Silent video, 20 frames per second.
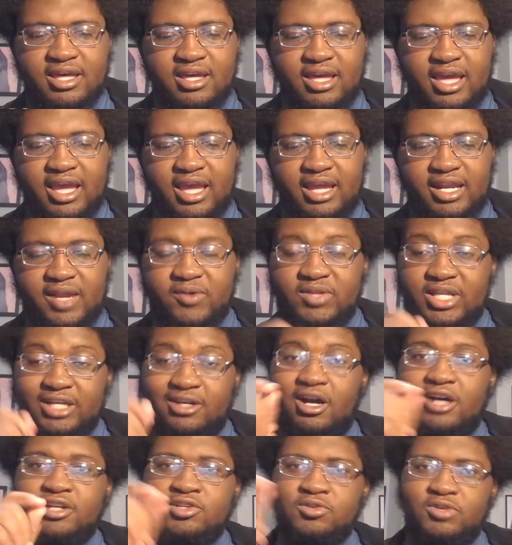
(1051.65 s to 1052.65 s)
And it was like
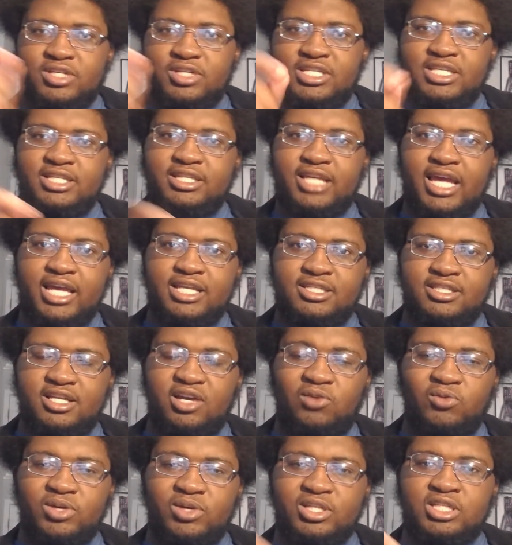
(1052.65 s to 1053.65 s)
also a sketch of
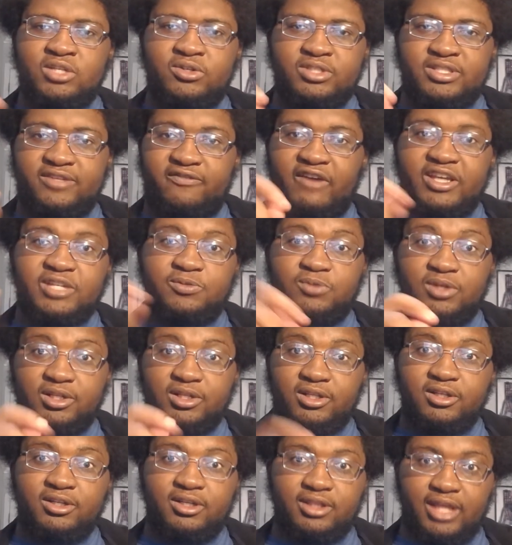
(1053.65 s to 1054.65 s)
what Soji's face will
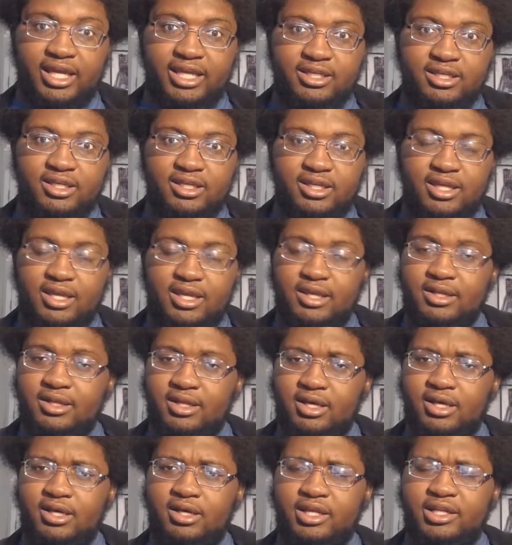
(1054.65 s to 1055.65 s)
look like in
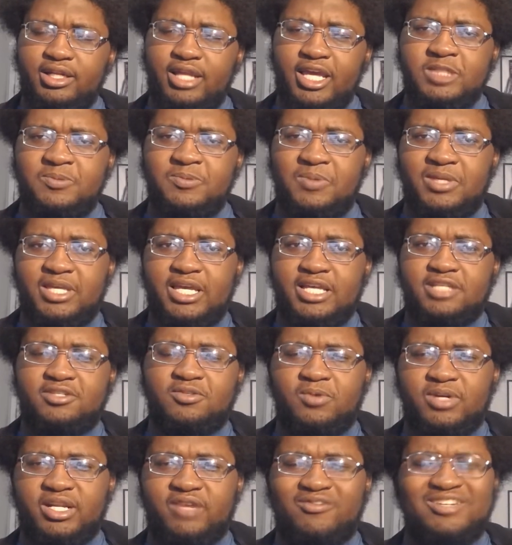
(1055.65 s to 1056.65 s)
the SBS or
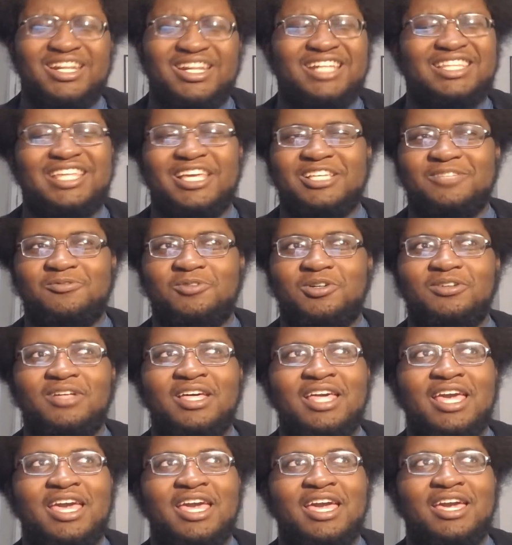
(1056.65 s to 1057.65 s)
whatever. There was
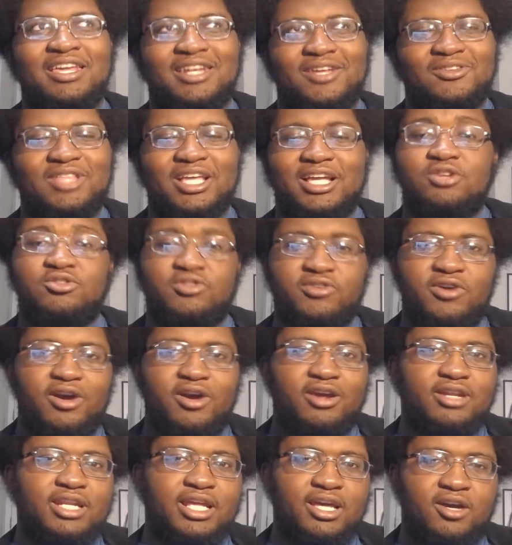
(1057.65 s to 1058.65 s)
like a
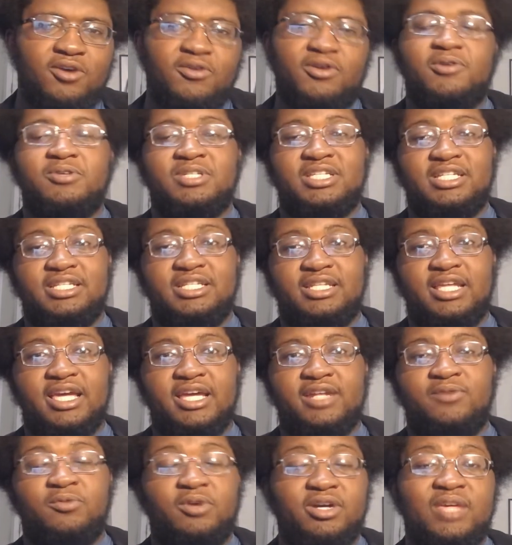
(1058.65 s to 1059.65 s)
drawing that Horikoshi did
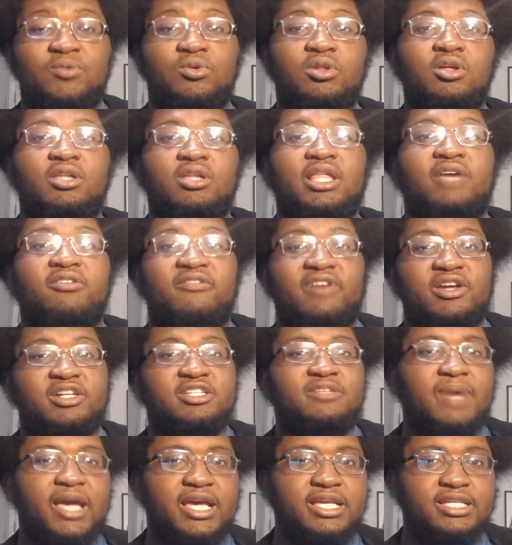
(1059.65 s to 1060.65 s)
of what he will look like without his
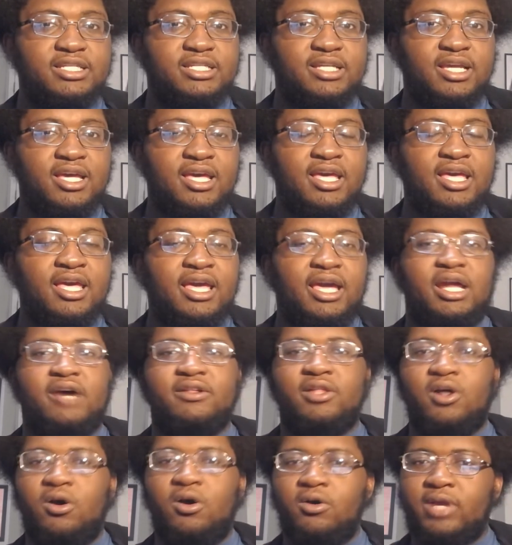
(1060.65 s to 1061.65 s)
mask. And I was
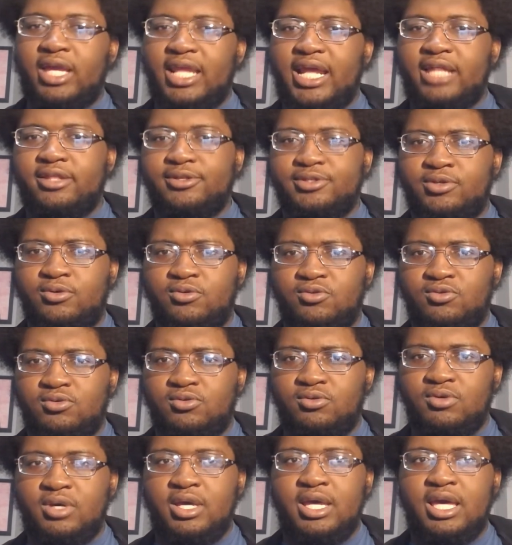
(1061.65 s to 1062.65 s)
like, okay, that looks
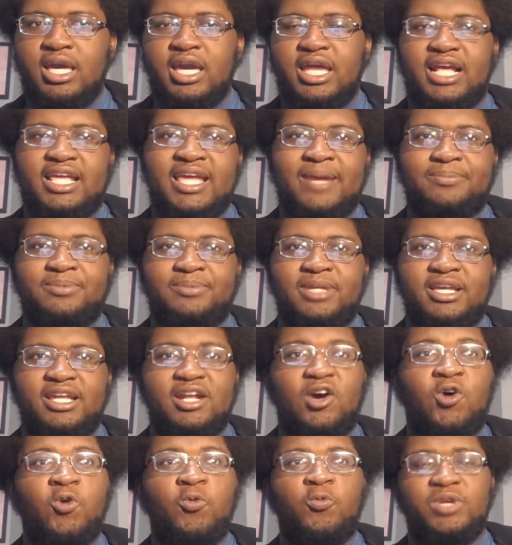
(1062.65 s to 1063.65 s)
cool. And I kept thinking, I
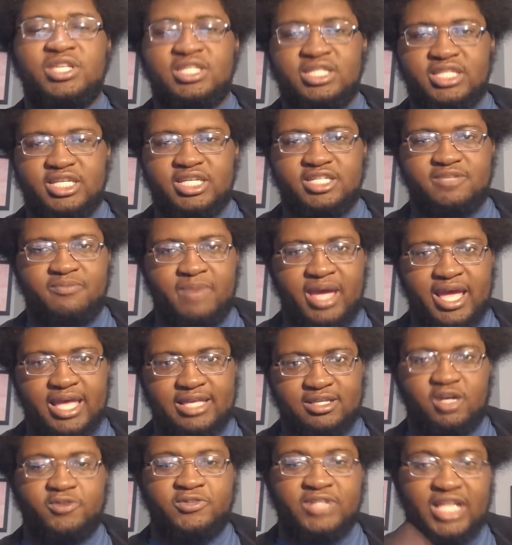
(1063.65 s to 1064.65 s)
hope we see his mask.
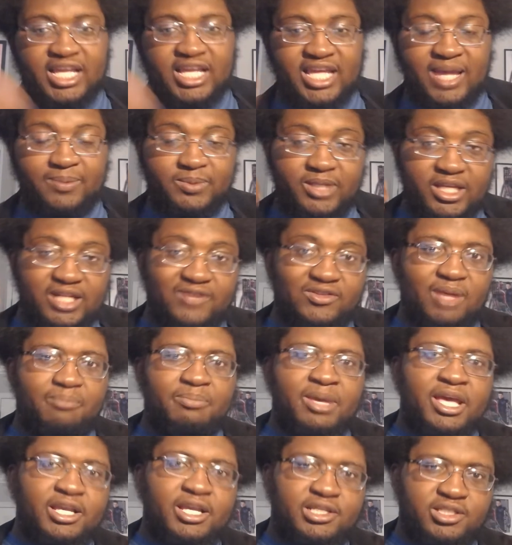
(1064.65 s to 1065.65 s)
Obviously, I kept thinking of that
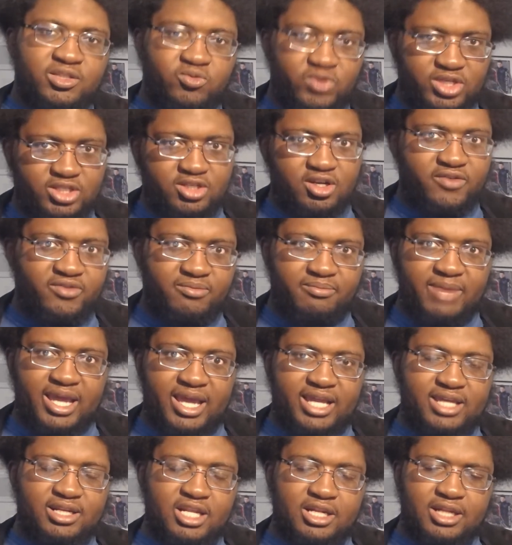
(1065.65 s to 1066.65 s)
picture we saw from back
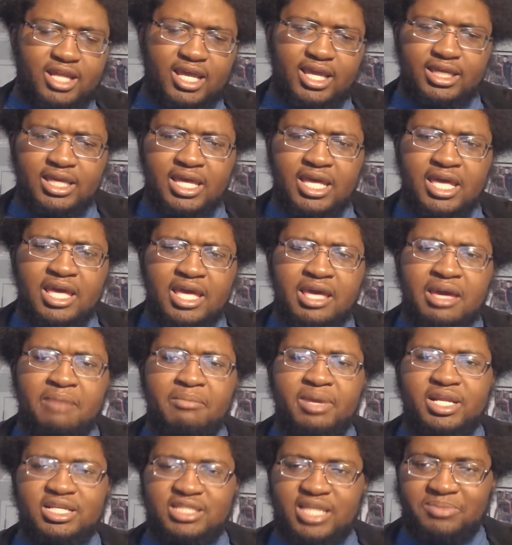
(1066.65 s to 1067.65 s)
in the day. But
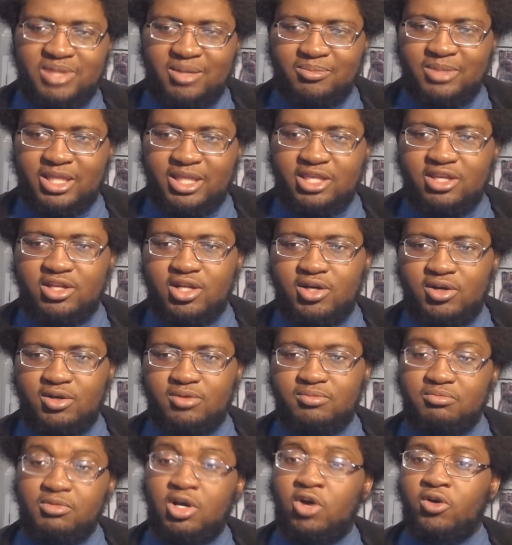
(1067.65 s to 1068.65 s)
at the same time, like, you know,
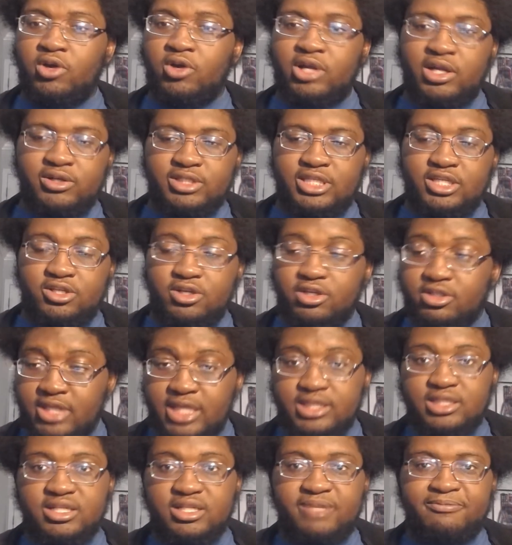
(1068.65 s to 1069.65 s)
Horikoshi could
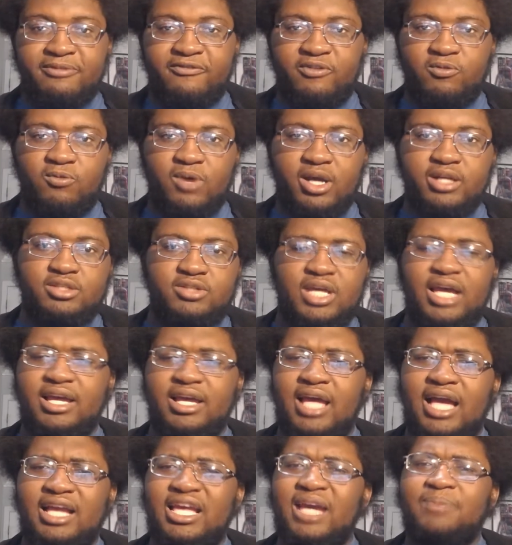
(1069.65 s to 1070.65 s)
change it up if he wants. I
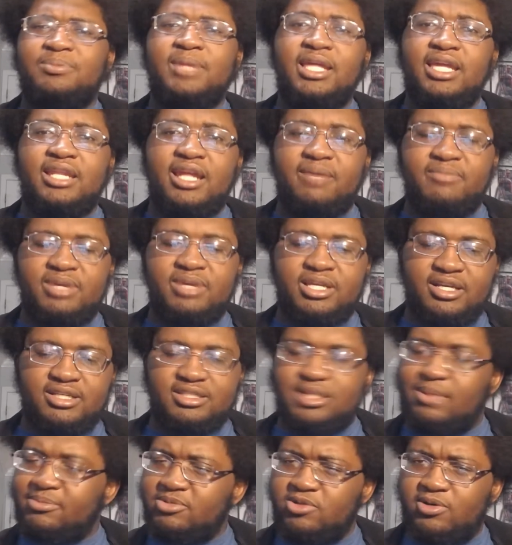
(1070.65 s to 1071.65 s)
kept thinking that because
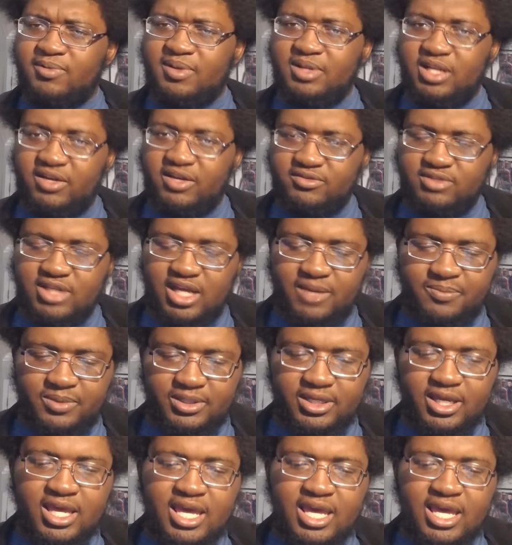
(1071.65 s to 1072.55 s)
I'm going to be off topic.